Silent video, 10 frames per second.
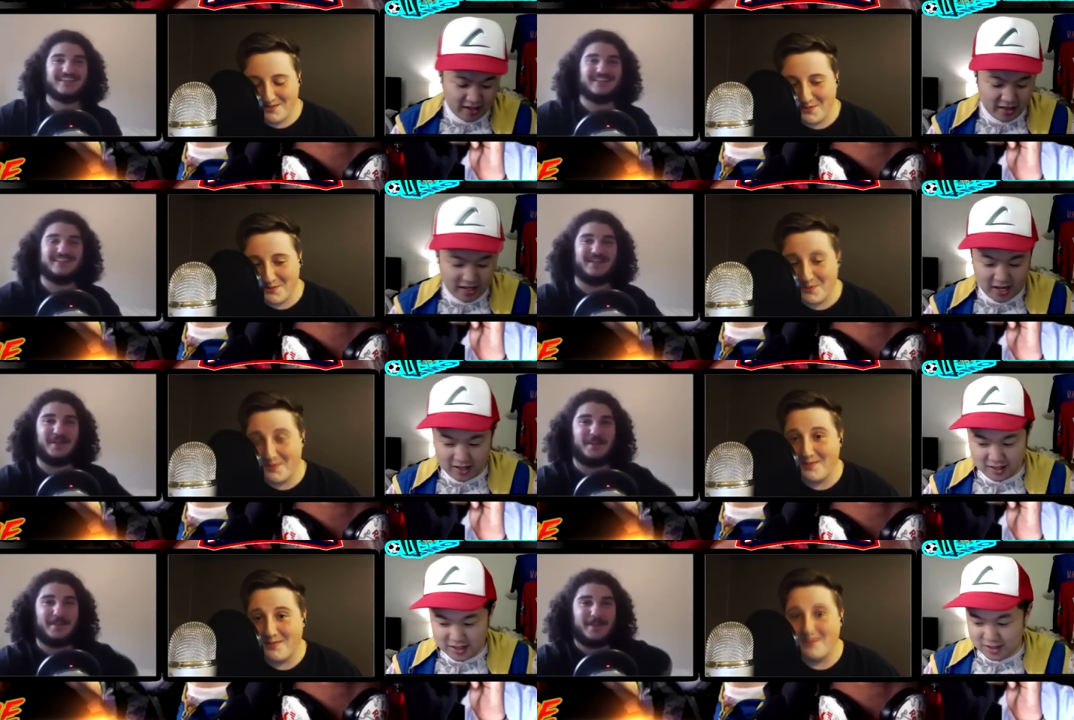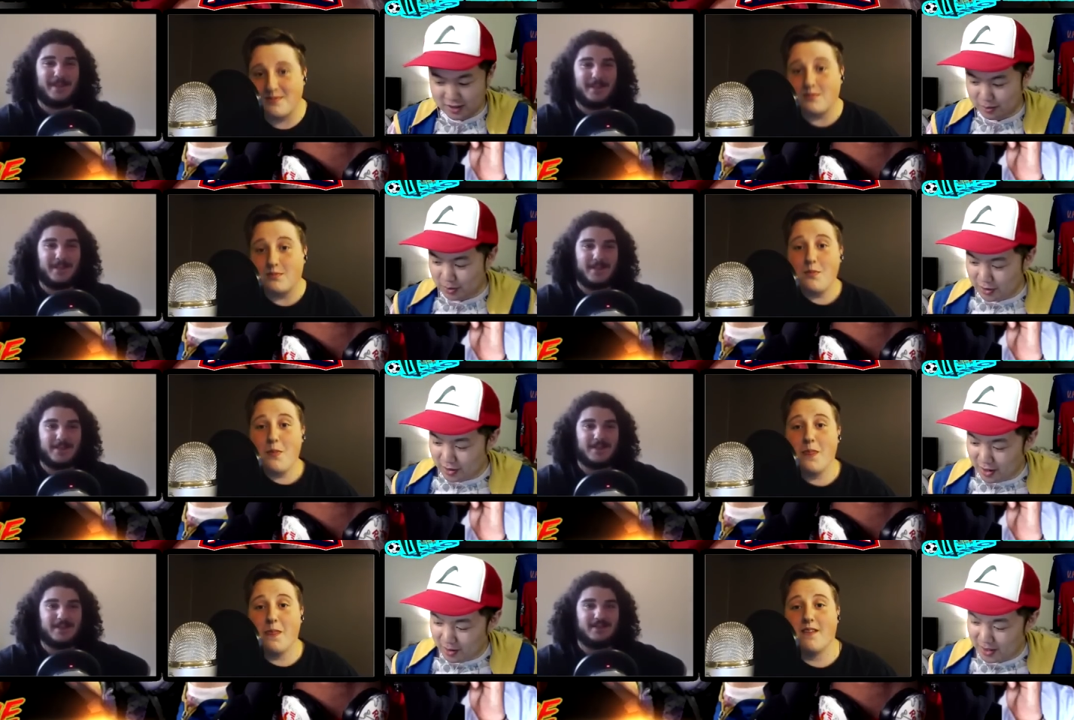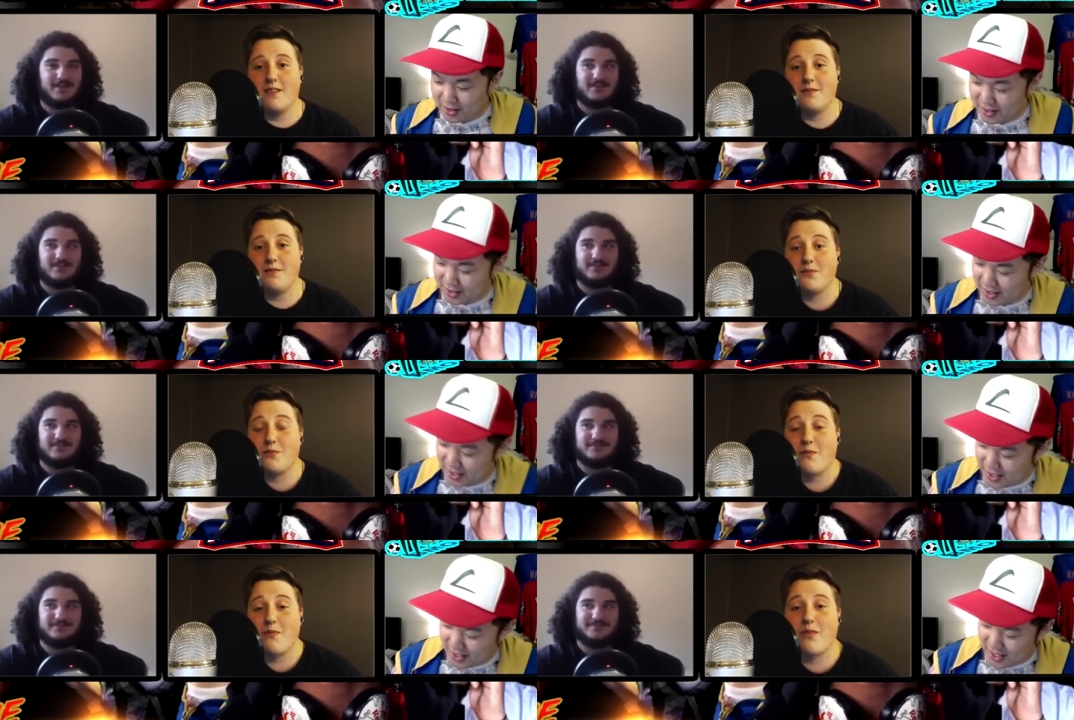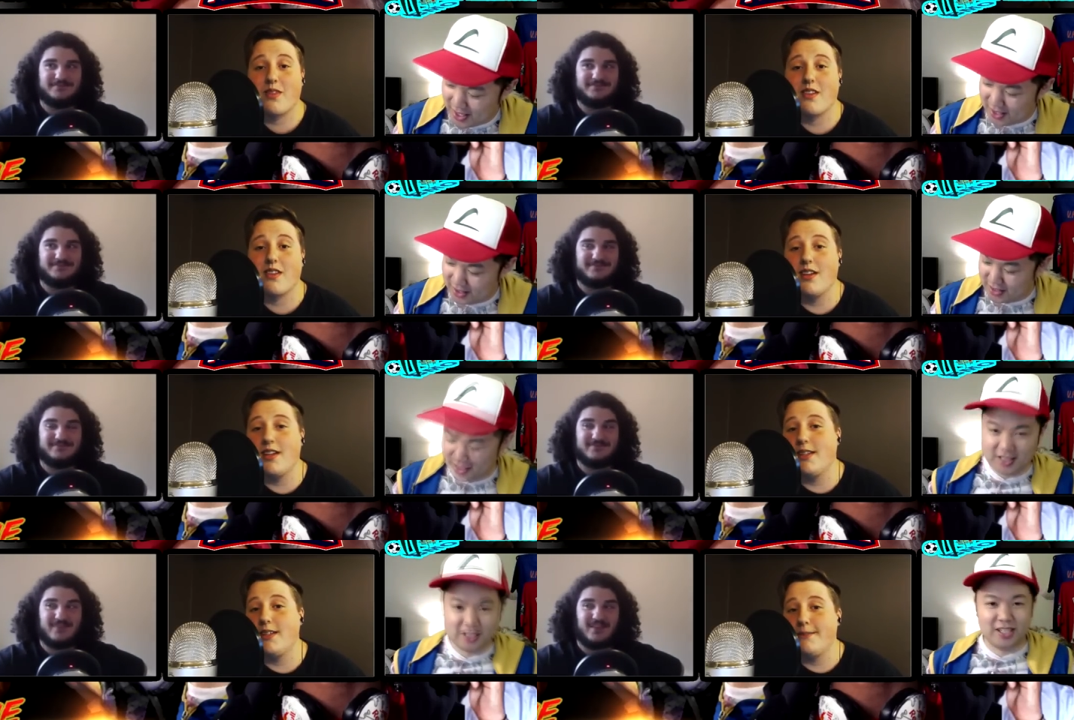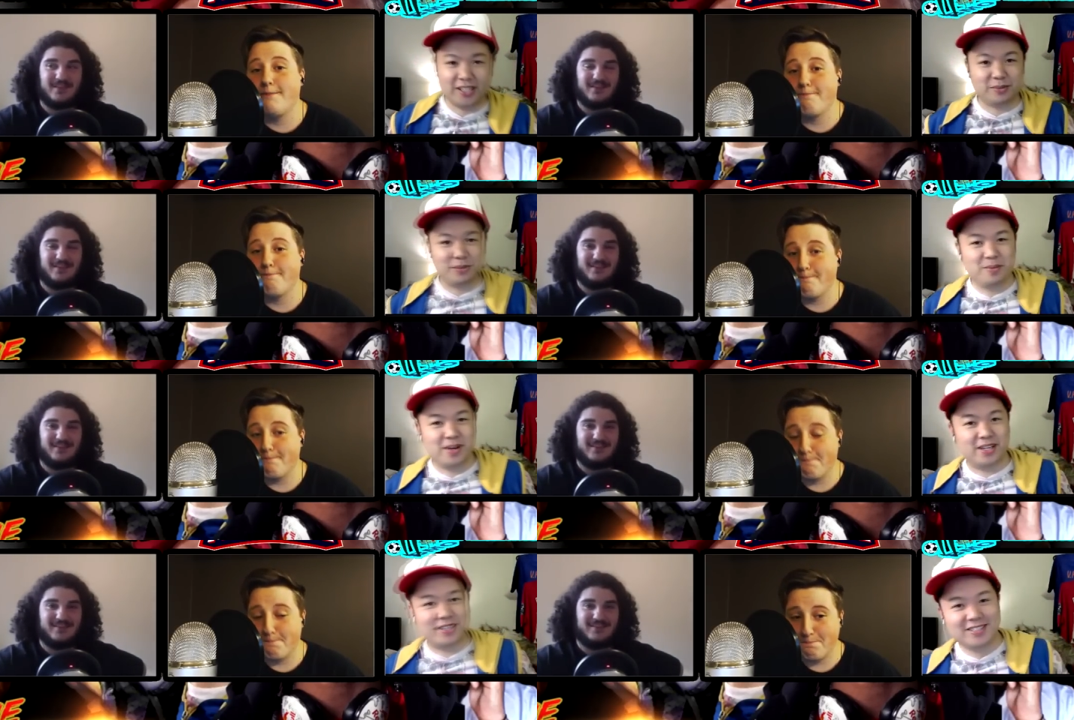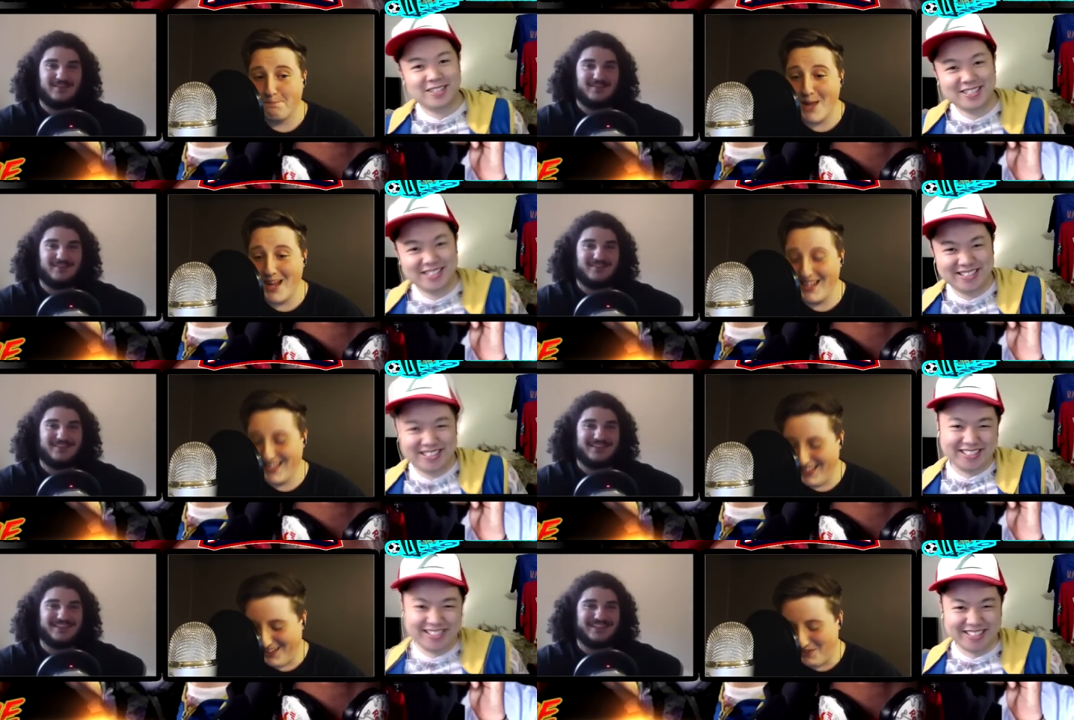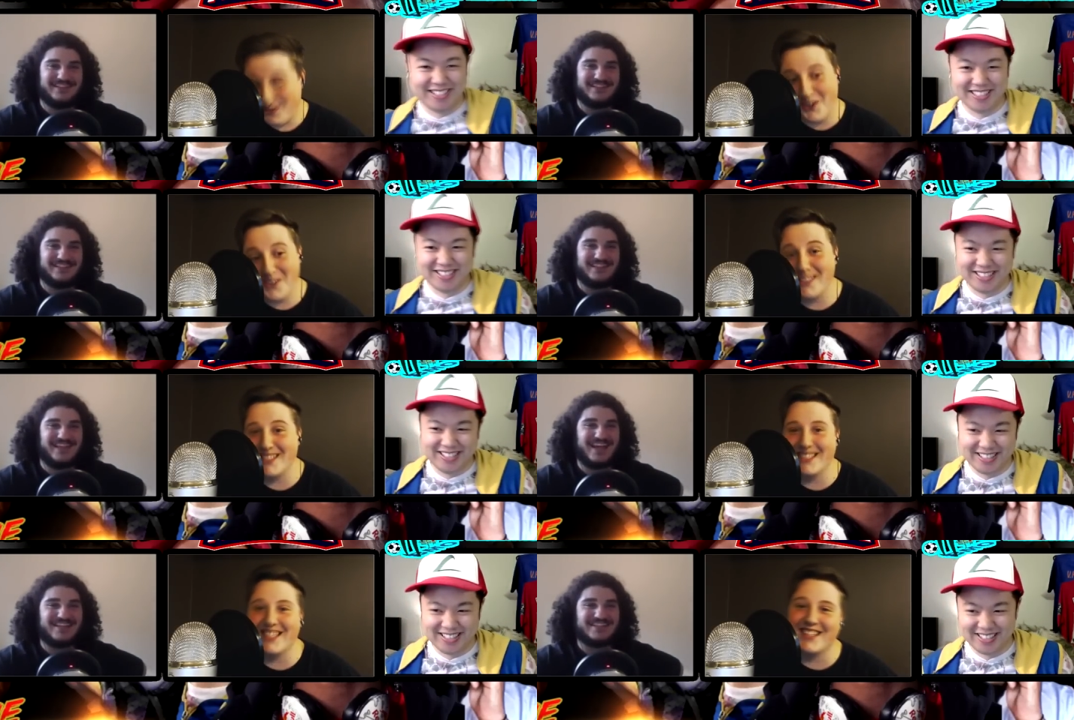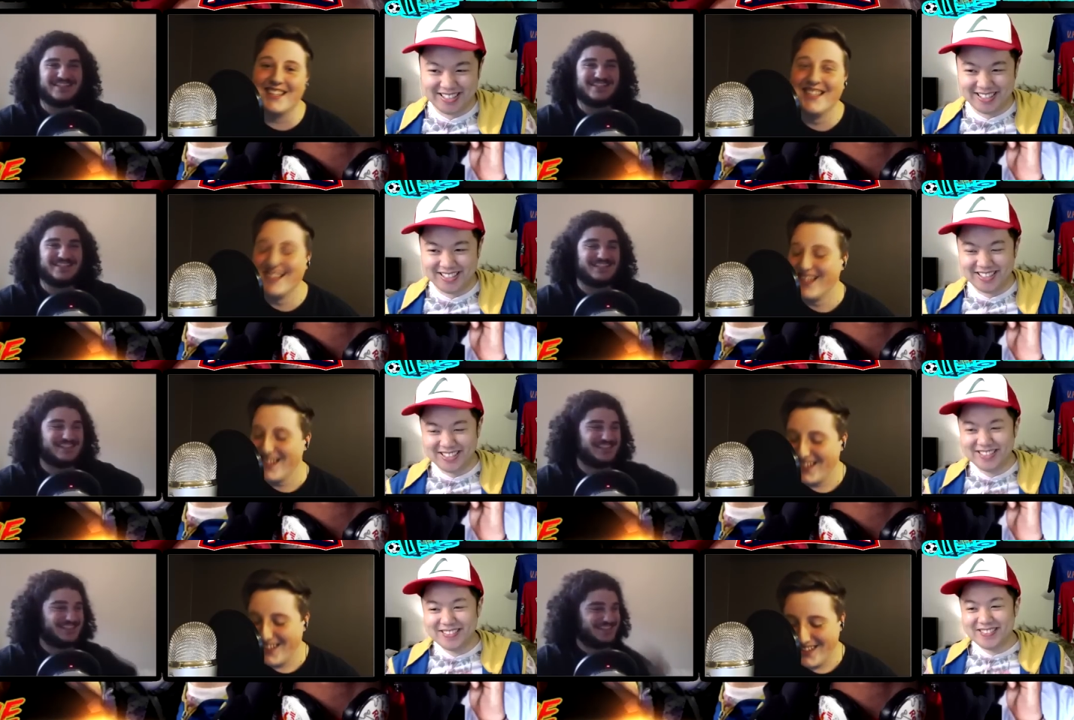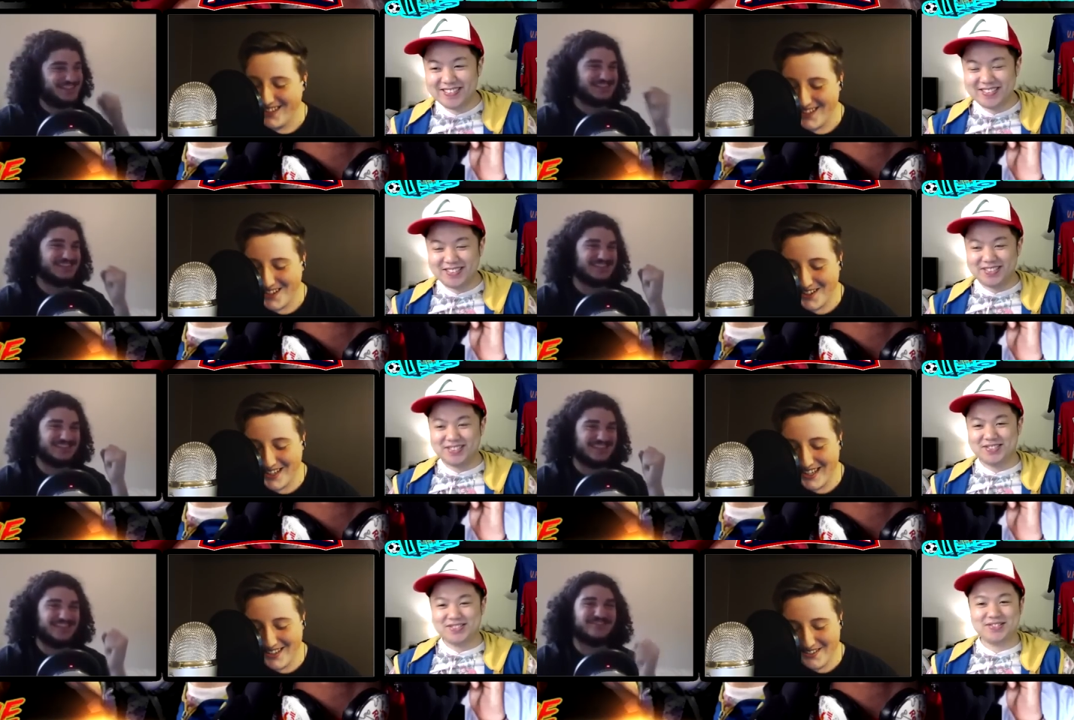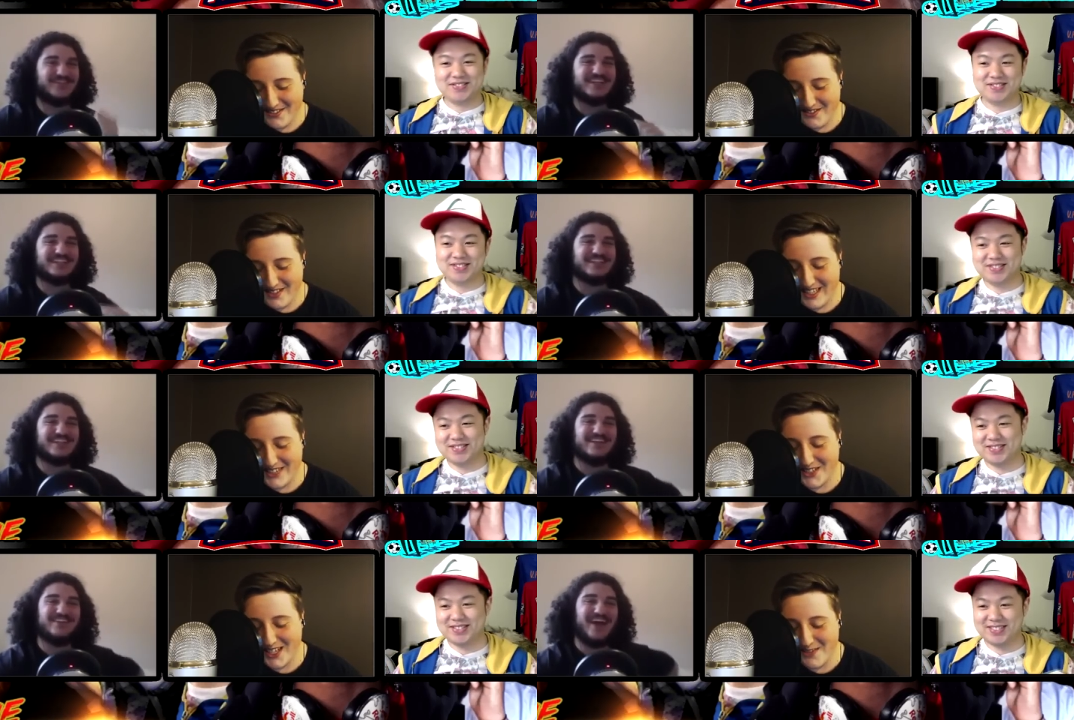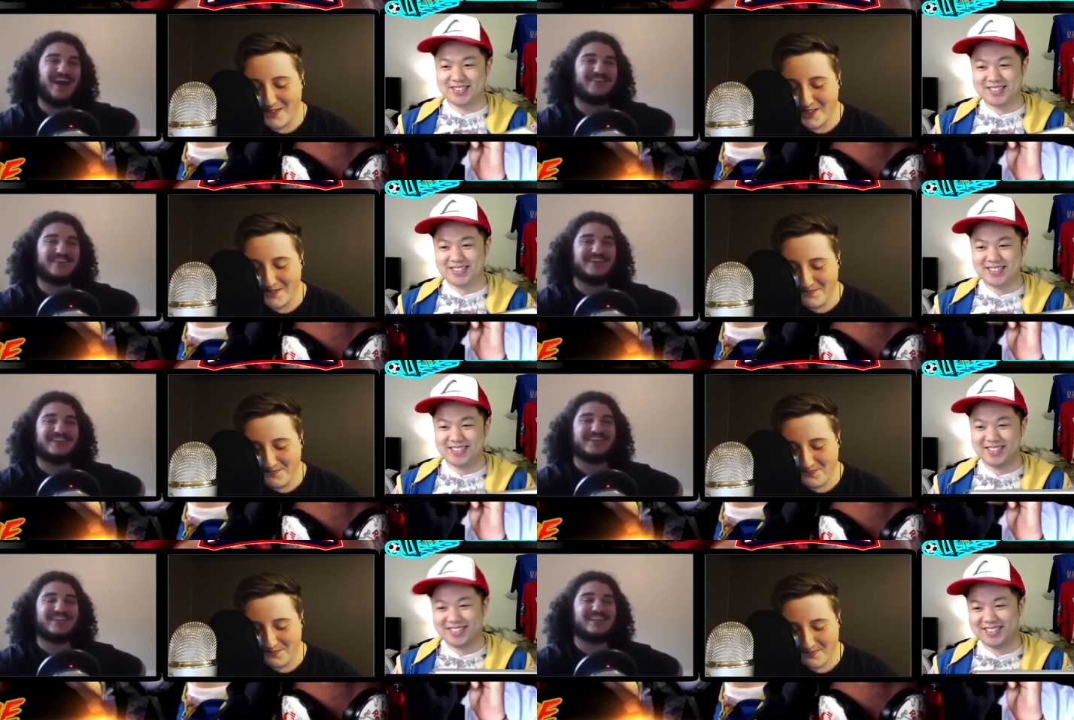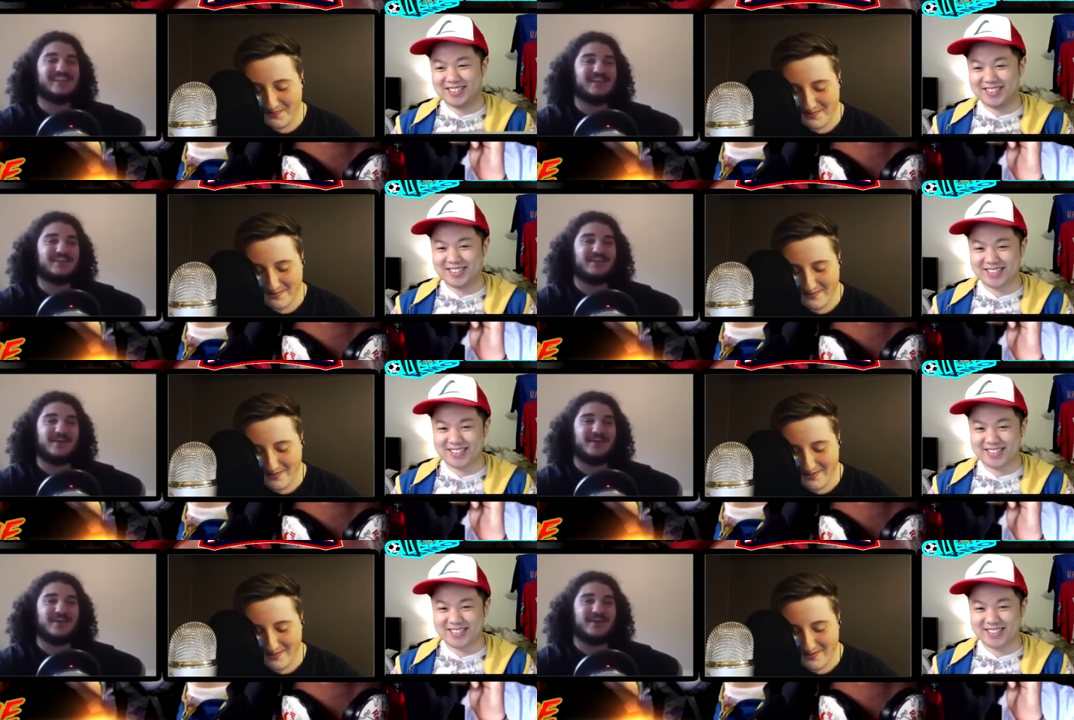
Speaker 1: that I listened to both arguments, and it didn't change my mind.
Speaker 2: Of course it didn't. Yes. All I right. won it. I know you guys I ready to vote? Yeah.